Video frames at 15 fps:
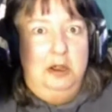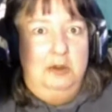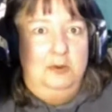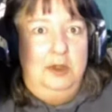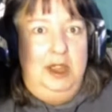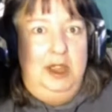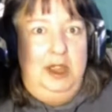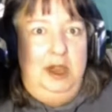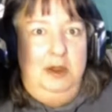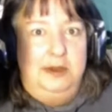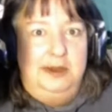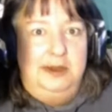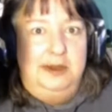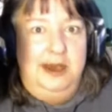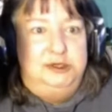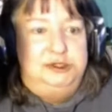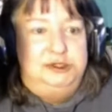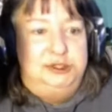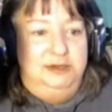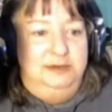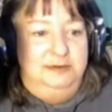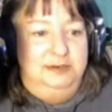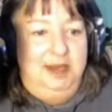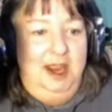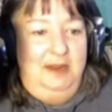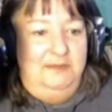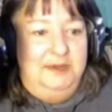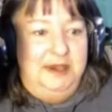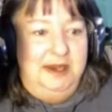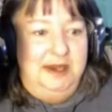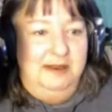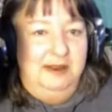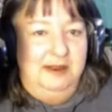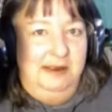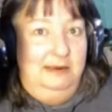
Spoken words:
radio station type deal.